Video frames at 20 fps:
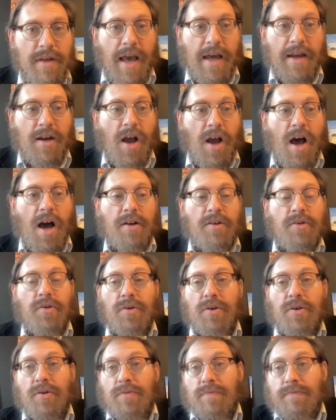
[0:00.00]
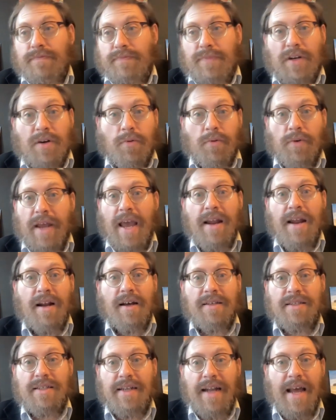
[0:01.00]
and God could create
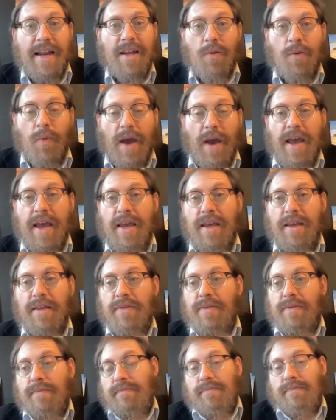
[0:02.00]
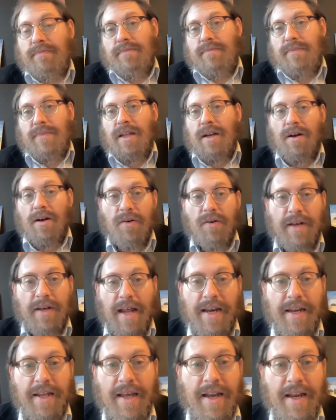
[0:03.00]
us in any way you know in
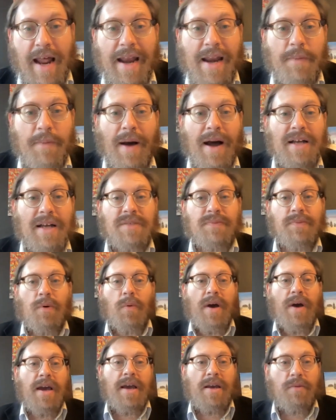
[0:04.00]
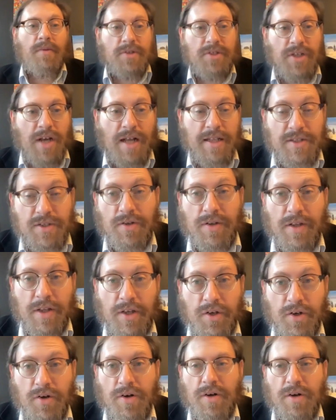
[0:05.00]
any in any possible way which god certainly
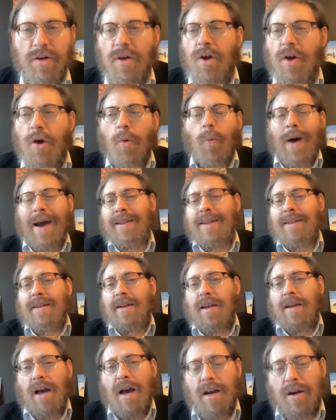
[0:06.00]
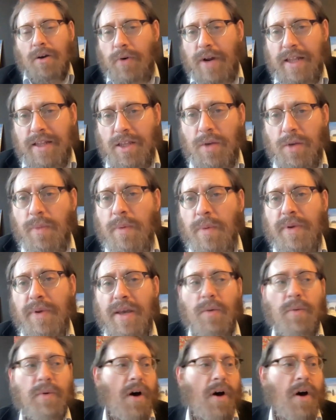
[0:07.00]
could why didn't god create the human
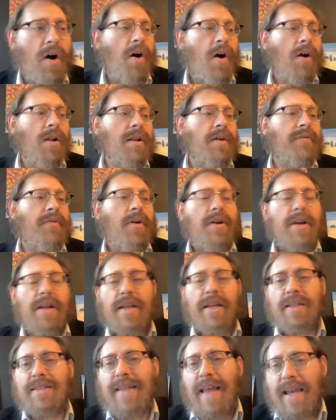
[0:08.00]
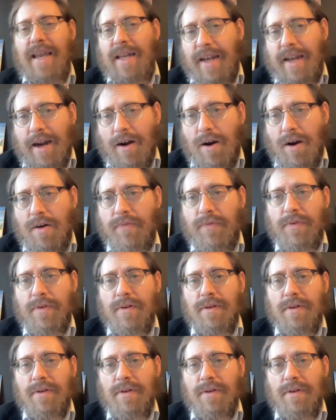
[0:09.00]
being with all of our needs taken care of